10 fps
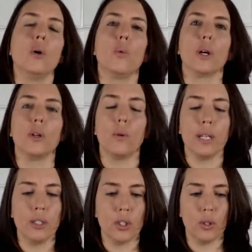We're
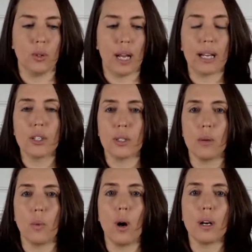going to
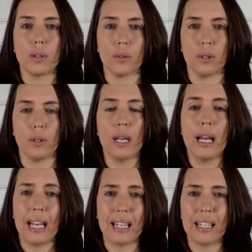actually walk through,
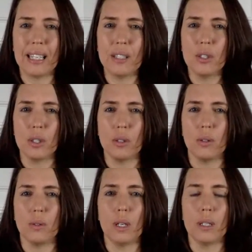and I need
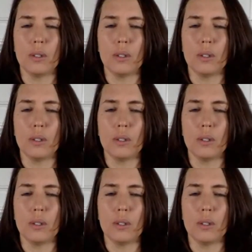to